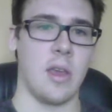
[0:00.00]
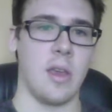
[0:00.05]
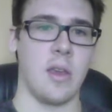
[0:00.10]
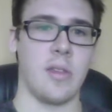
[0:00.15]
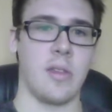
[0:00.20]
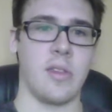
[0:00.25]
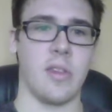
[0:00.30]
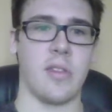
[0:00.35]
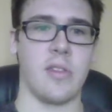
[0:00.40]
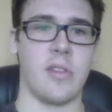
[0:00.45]

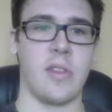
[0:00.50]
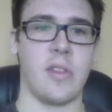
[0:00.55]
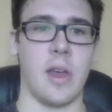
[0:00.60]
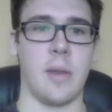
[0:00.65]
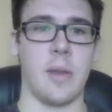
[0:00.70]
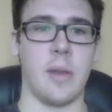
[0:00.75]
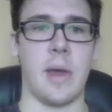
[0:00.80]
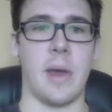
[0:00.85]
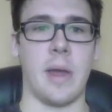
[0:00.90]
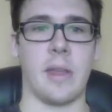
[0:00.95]
This is
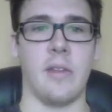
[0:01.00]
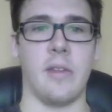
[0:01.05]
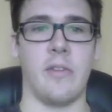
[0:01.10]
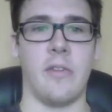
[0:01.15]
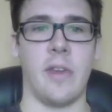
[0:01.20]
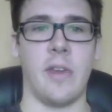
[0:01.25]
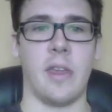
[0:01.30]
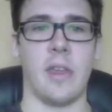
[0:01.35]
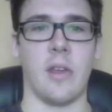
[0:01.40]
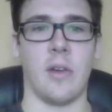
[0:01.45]
done by
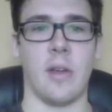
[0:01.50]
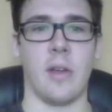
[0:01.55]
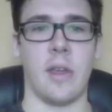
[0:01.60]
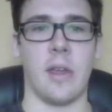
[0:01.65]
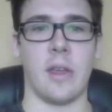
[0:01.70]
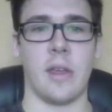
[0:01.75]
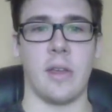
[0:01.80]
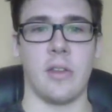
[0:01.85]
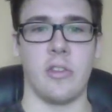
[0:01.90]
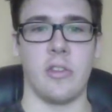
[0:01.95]

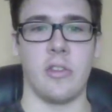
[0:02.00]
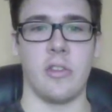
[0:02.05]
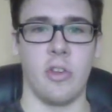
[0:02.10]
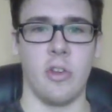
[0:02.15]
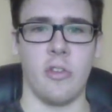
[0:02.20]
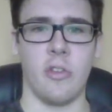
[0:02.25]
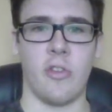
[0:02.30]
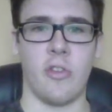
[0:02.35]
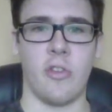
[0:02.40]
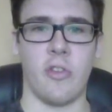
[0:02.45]
configuring
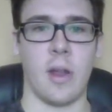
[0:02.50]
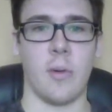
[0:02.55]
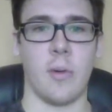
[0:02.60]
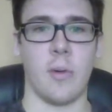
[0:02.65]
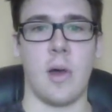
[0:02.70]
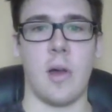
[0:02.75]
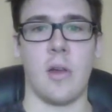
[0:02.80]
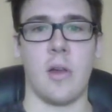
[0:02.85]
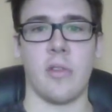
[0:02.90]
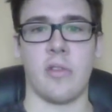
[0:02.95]
two
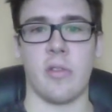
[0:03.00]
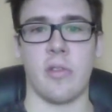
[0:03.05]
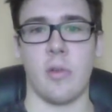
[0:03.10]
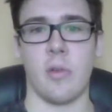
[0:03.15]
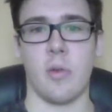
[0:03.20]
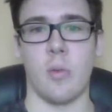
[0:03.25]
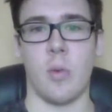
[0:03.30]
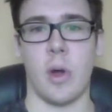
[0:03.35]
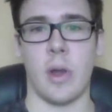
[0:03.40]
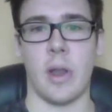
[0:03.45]
firewalls,
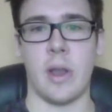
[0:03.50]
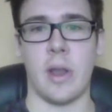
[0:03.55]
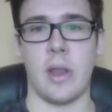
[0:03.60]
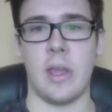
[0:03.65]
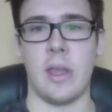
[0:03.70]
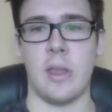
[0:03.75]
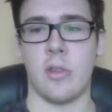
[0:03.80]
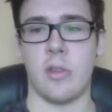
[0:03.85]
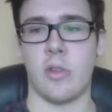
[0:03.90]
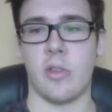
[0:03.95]
one on
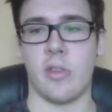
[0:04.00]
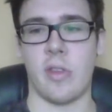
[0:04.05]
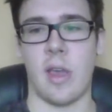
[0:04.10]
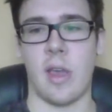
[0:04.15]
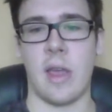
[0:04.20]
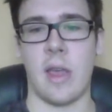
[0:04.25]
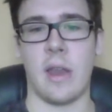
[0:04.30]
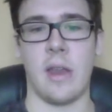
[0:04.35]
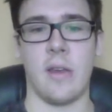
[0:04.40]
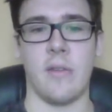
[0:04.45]
each
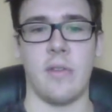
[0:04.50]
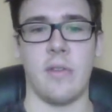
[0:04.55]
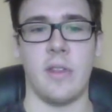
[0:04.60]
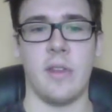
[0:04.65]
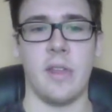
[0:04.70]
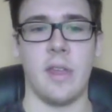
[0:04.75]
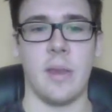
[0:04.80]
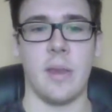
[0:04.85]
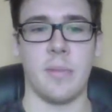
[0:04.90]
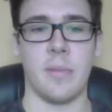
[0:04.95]
side of the
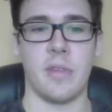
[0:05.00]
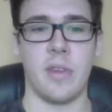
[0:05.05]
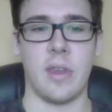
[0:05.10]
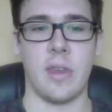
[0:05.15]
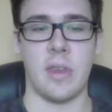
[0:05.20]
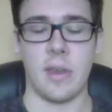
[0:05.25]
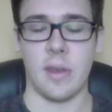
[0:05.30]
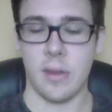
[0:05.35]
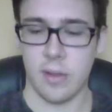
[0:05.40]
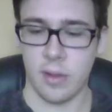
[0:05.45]

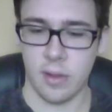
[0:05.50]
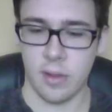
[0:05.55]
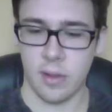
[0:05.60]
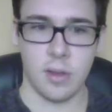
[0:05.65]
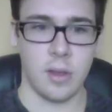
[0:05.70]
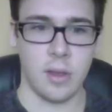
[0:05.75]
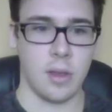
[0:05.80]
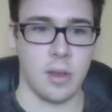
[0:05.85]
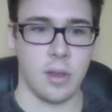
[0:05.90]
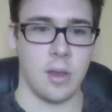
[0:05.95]
DMZ.
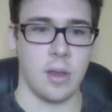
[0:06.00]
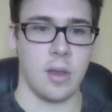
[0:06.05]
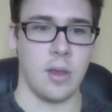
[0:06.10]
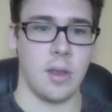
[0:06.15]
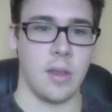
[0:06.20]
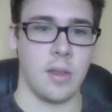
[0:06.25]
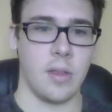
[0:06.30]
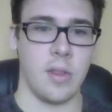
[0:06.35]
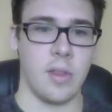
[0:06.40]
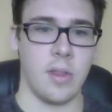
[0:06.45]

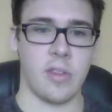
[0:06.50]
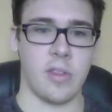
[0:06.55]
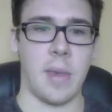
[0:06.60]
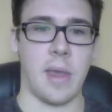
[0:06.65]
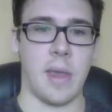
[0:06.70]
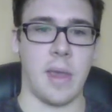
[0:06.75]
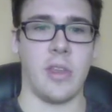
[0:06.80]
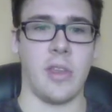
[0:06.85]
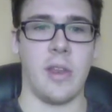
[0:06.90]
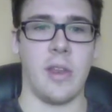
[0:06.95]
This
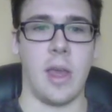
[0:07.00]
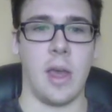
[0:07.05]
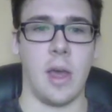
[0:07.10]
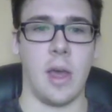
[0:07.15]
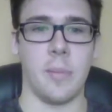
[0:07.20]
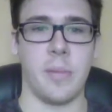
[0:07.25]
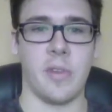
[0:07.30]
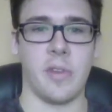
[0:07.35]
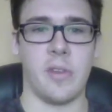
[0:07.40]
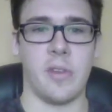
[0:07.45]
method
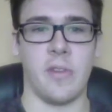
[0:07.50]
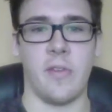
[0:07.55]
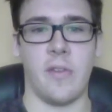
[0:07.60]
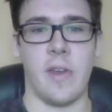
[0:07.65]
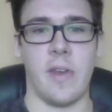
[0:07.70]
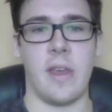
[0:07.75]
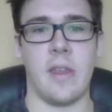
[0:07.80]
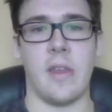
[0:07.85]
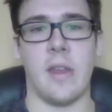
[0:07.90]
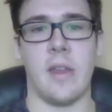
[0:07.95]
helps
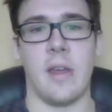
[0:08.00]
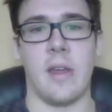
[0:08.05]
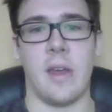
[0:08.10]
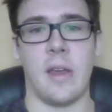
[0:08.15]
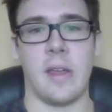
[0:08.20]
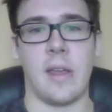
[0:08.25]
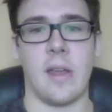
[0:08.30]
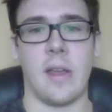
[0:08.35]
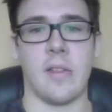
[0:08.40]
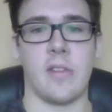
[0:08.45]
defend
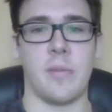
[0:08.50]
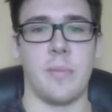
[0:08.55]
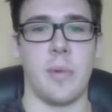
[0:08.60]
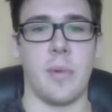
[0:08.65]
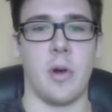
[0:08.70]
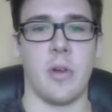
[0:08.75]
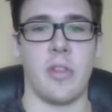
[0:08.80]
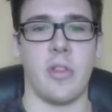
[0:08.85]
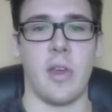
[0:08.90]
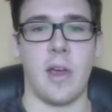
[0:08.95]
against
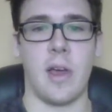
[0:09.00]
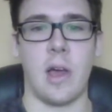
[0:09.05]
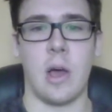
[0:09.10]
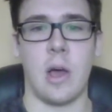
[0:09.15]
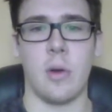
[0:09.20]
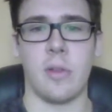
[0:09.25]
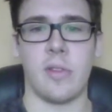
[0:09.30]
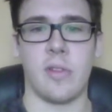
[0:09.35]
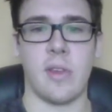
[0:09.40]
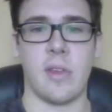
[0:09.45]
both
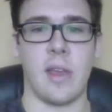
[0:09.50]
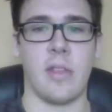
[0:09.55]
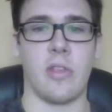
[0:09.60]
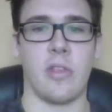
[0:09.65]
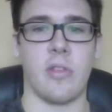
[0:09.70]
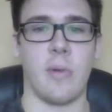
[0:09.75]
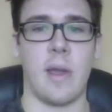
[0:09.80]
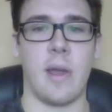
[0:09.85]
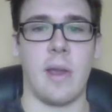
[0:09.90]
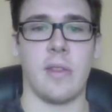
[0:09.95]

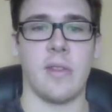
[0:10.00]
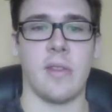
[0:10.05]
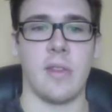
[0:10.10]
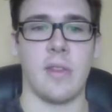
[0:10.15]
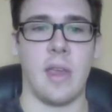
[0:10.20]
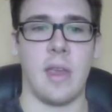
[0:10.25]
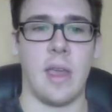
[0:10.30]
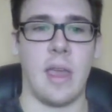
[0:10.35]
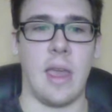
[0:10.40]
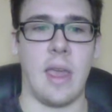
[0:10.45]
outside
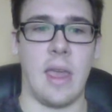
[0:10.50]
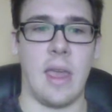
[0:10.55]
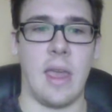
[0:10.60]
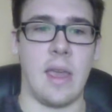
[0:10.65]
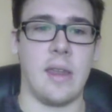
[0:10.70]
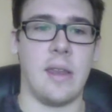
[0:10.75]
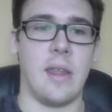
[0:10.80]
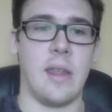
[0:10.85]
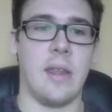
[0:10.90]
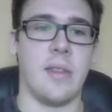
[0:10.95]
threats
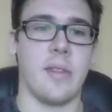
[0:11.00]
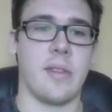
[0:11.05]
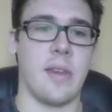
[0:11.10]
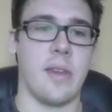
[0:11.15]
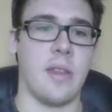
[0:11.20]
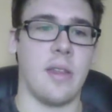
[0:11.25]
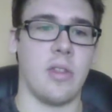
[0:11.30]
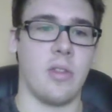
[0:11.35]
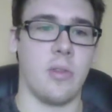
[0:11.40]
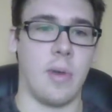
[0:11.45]
and
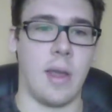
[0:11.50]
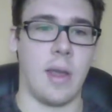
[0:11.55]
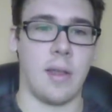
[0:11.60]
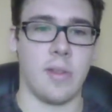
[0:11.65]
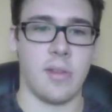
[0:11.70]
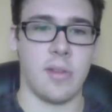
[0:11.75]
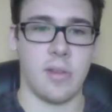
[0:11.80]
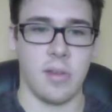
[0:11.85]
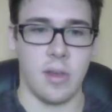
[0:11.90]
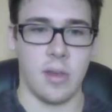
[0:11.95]
inside
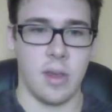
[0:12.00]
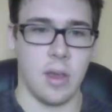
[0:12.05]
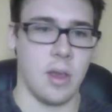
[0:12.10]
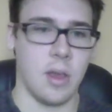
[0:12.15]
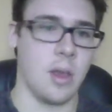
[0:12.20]
threats.